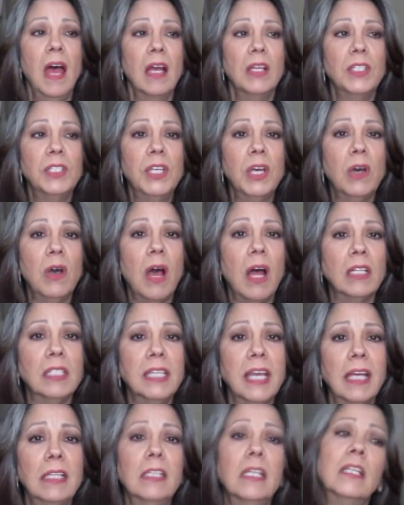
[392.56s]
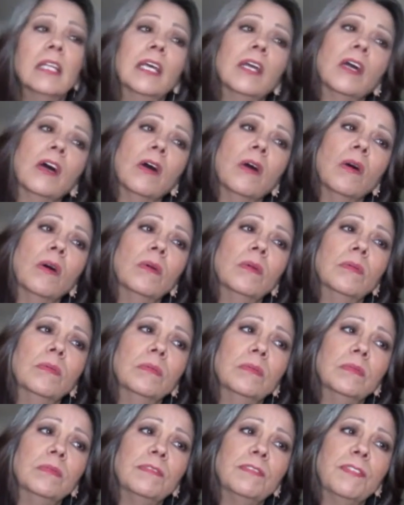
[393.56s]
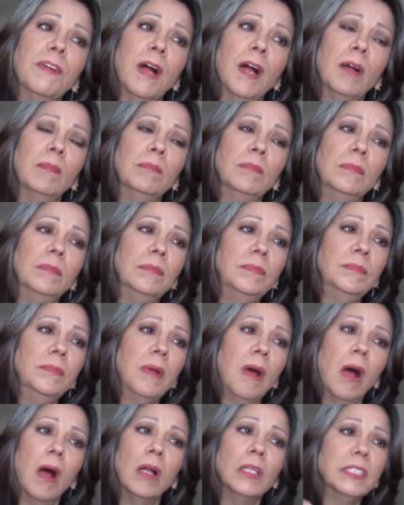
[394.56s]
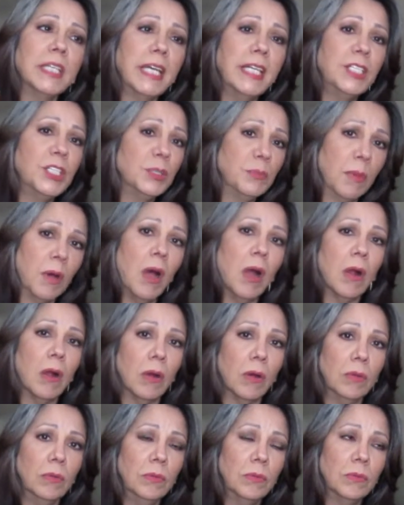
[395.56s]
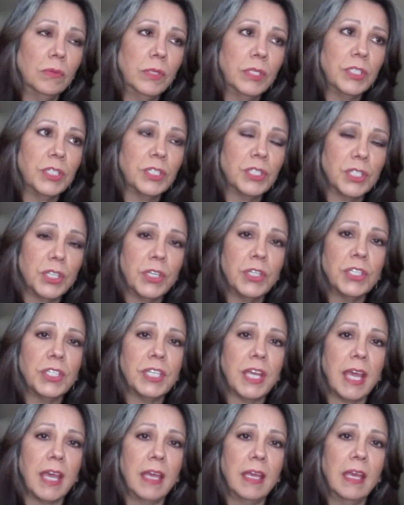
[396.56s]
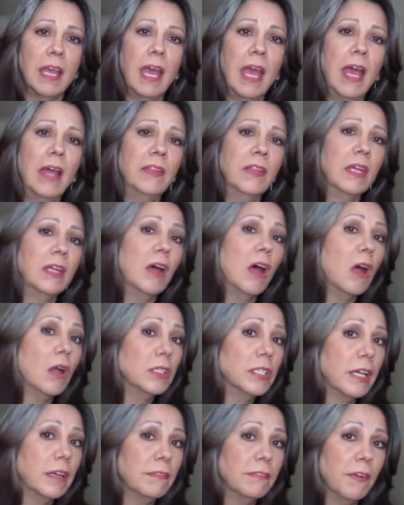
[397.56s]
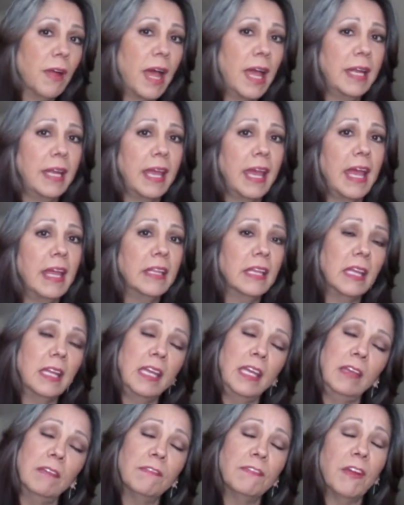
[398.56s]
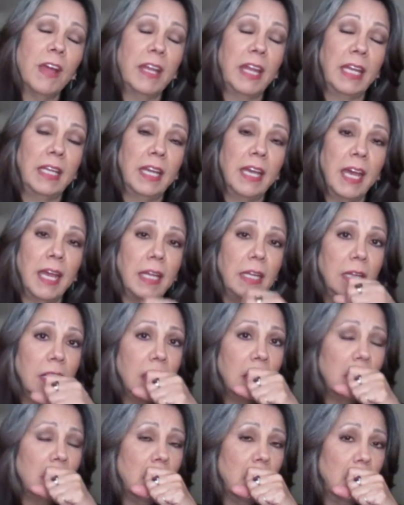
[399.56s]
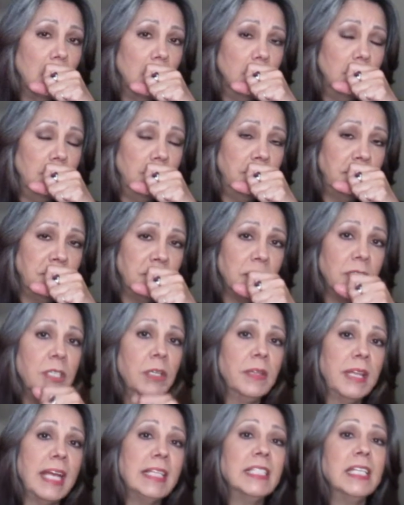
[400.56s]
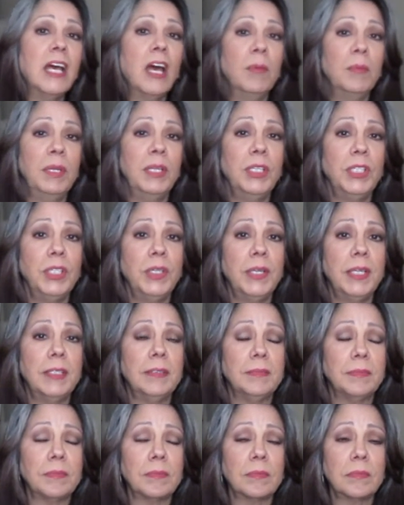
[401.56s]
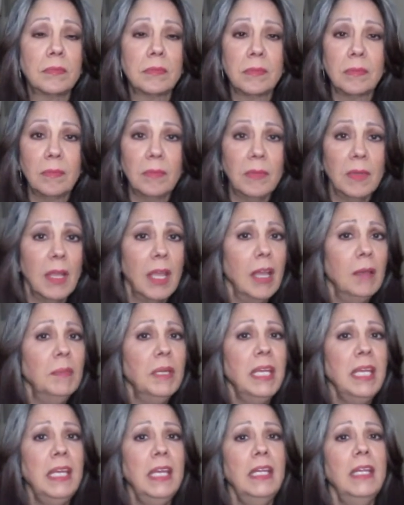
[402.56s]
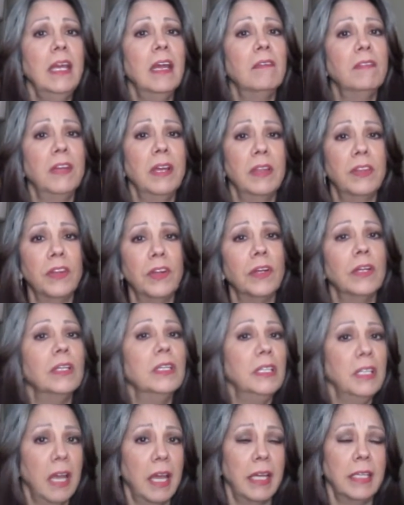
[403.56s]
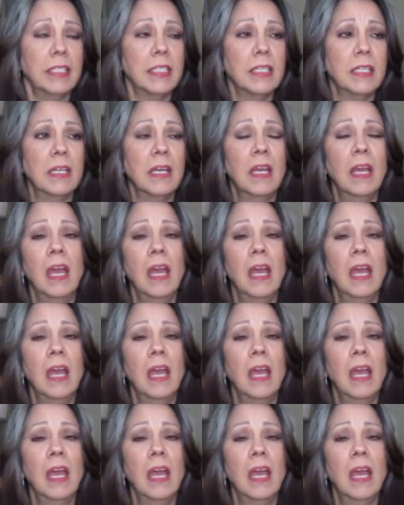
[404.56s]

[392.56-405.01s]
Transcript: So I'll technically go from all day tomorrow, which is Thursday, and then all day Friday, and then eat Friday night. So that's how I'm going to do it. I'm going to eat every other night.